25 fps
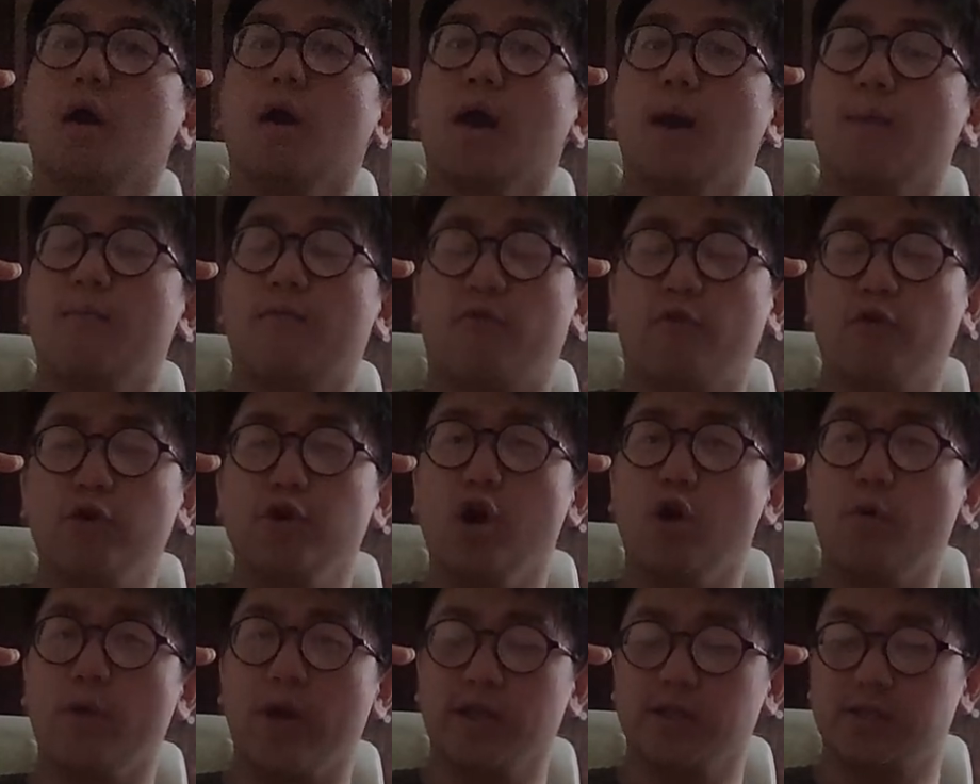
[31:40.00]
And before you
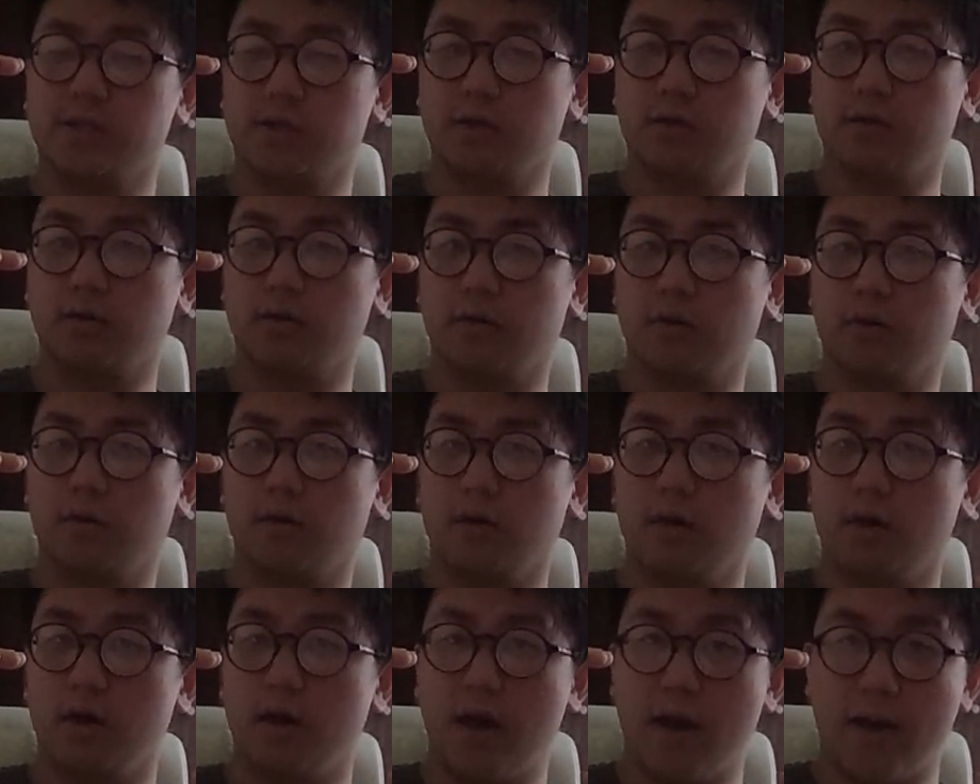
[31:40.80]
know it,
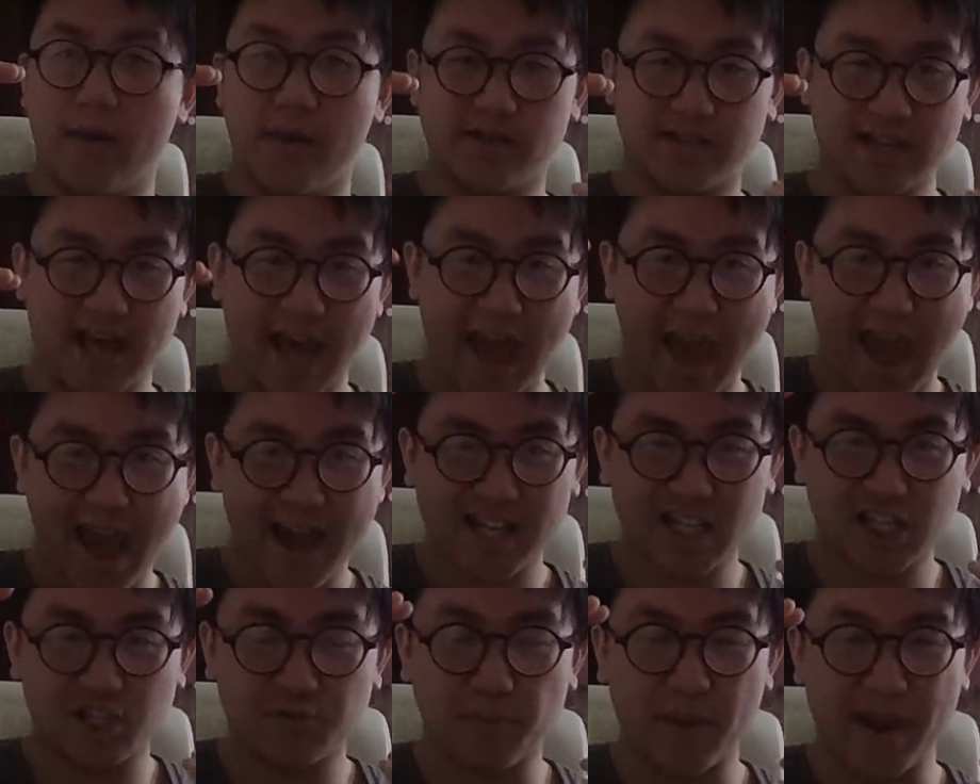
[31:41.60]
there's an
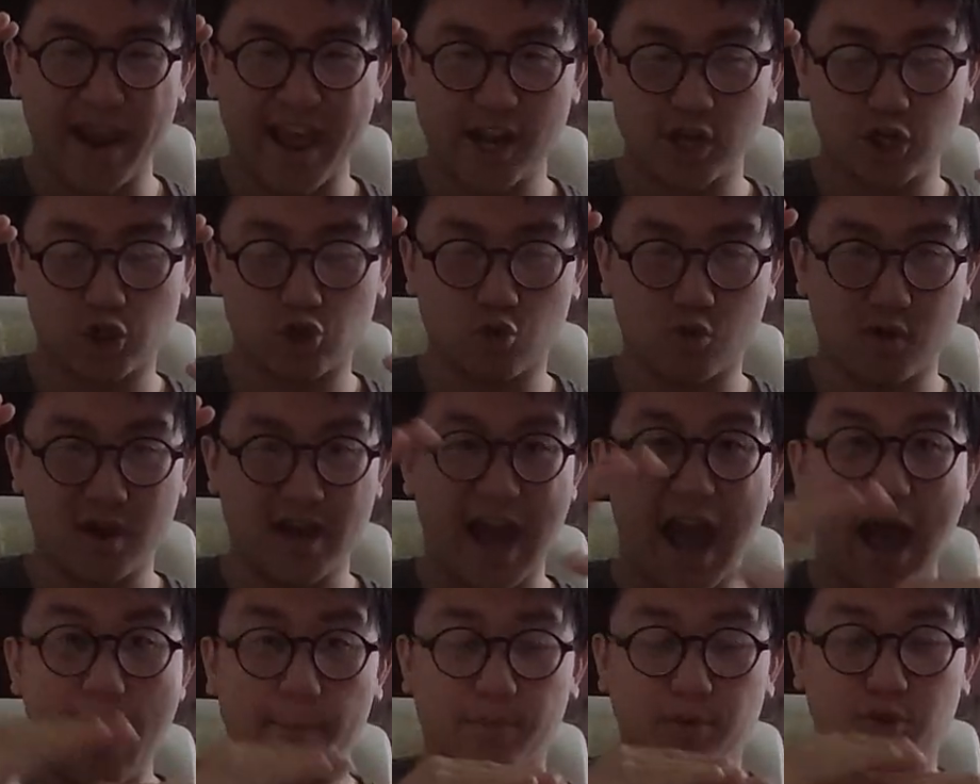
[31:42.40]
exponential
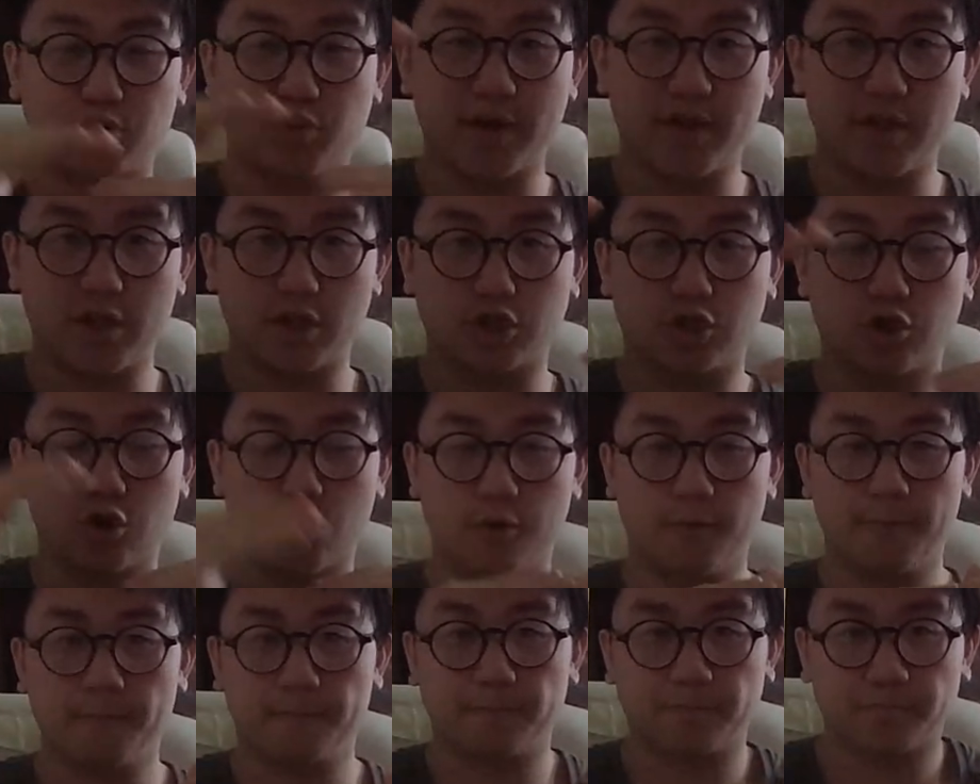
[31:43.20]
gap between the
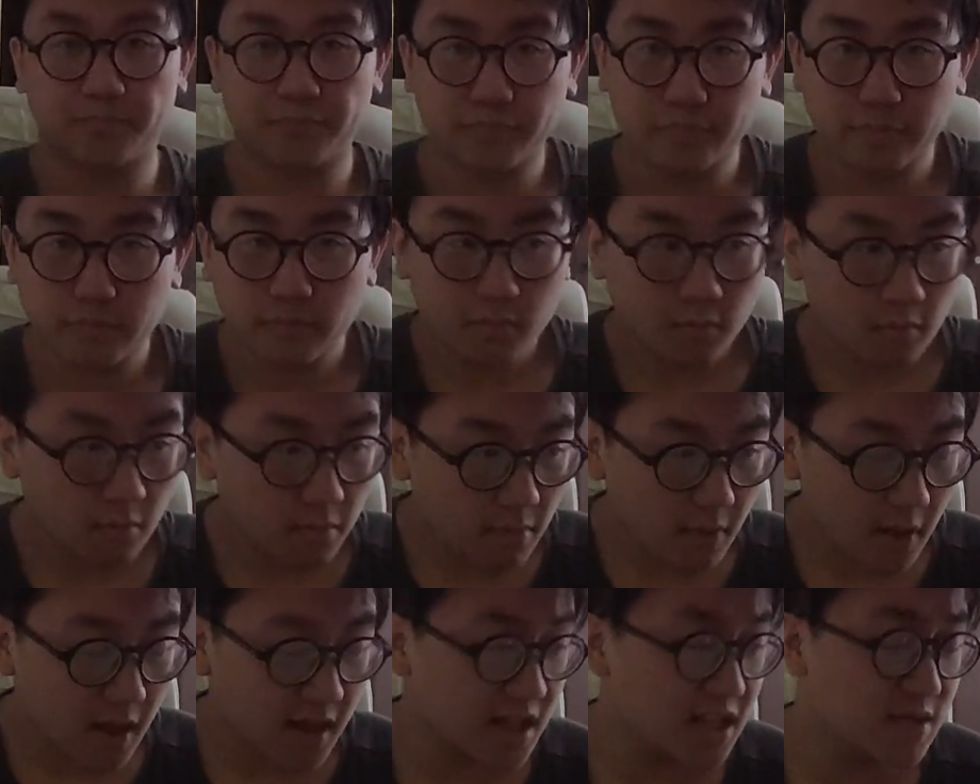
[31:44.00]
two.
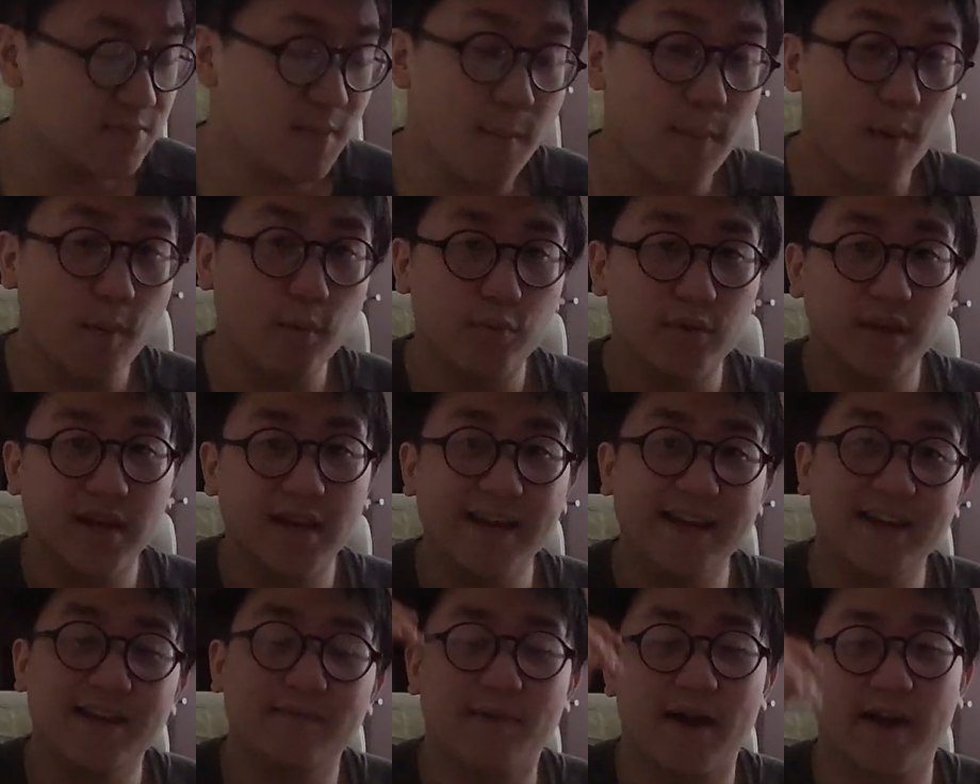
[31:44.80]
This is my problem with
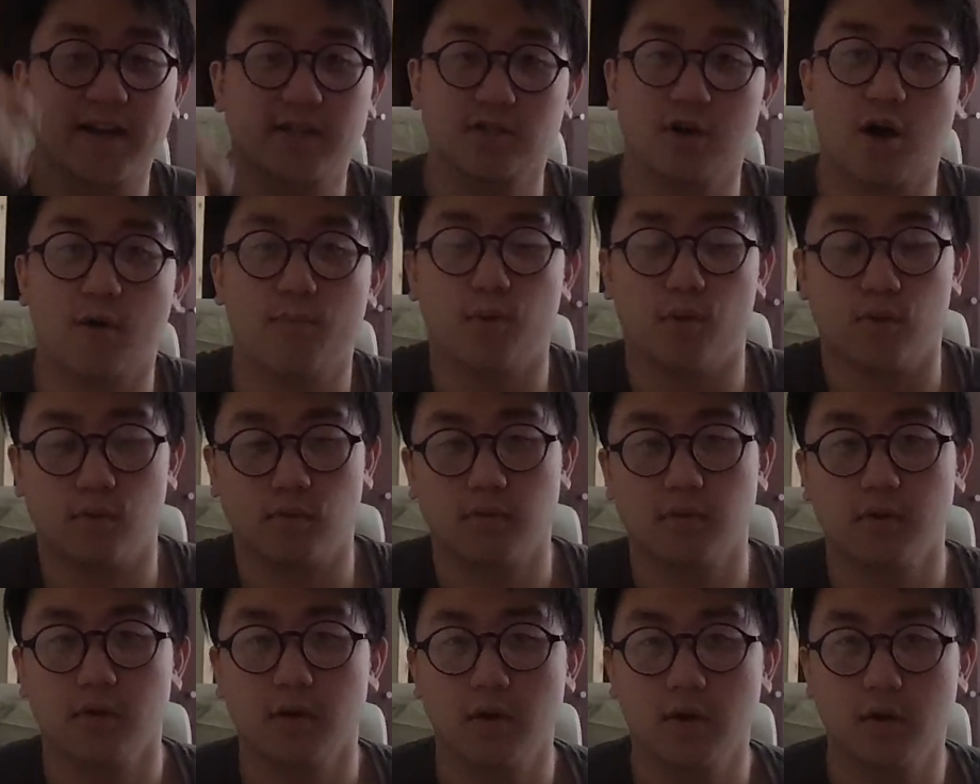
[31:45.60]
leading by example.
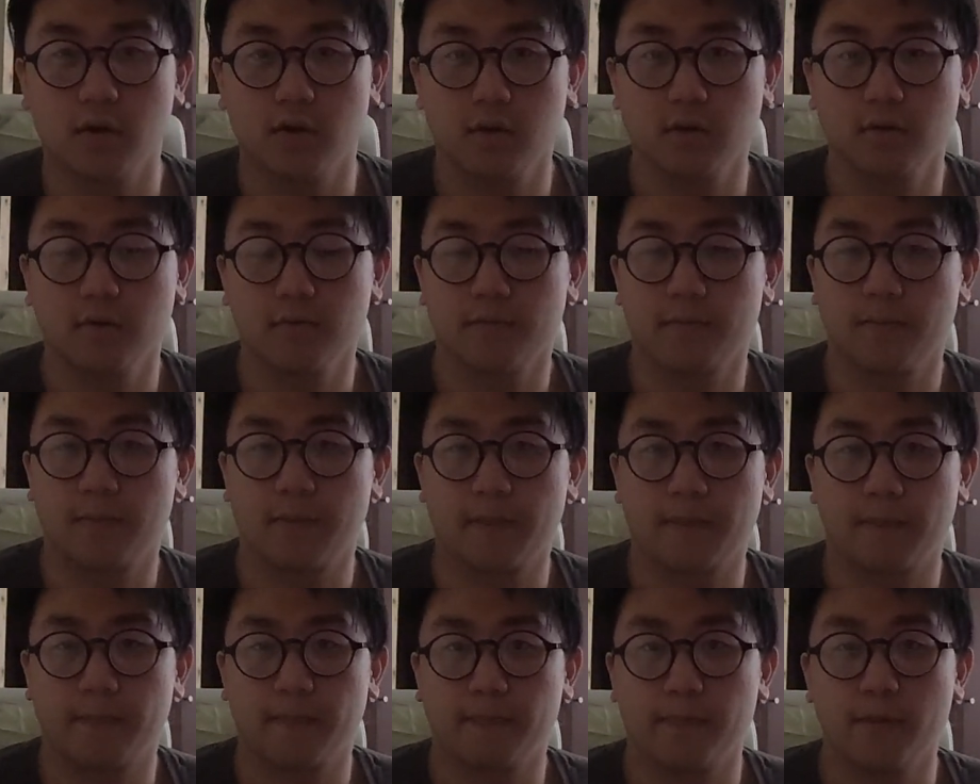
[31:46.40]

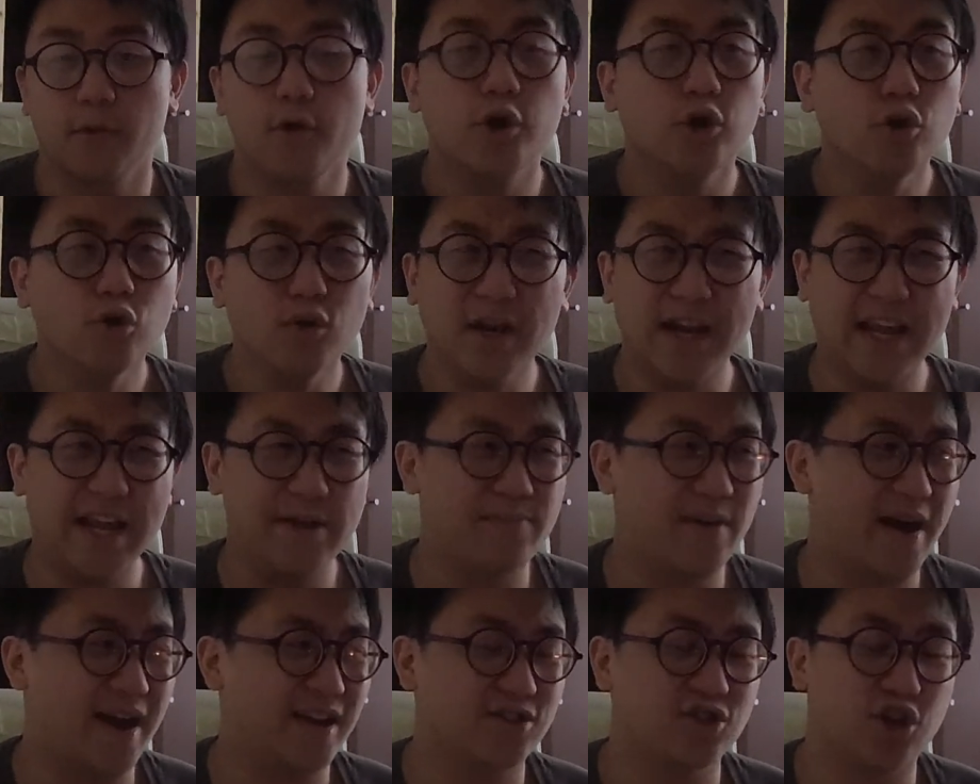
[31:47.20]
You cannot lead
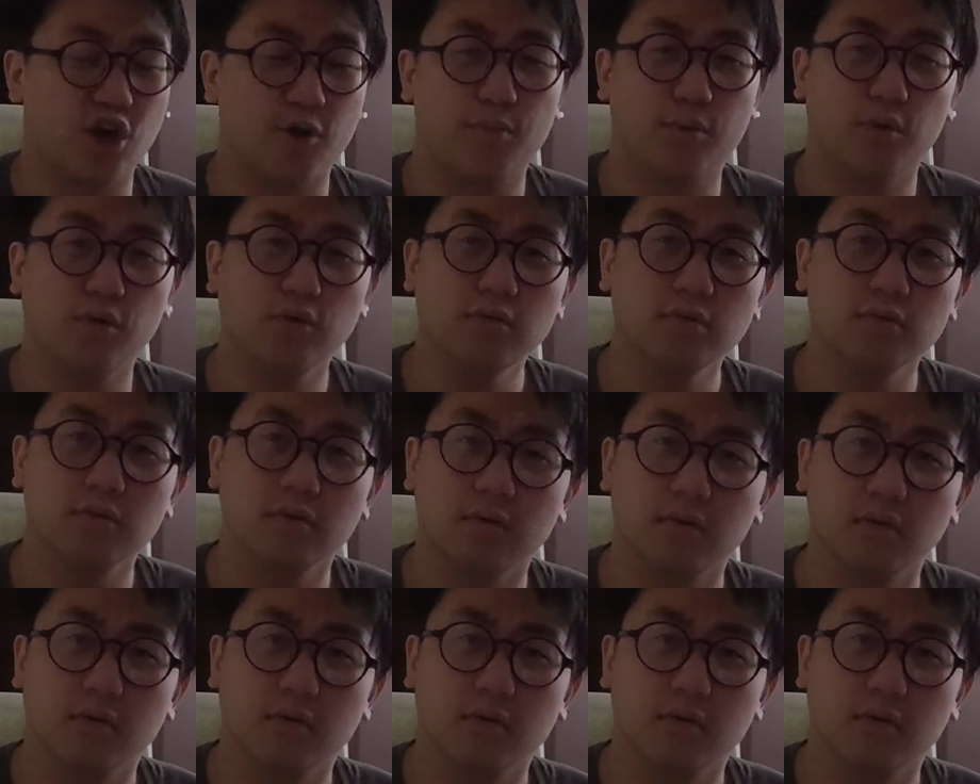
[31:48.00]
by example.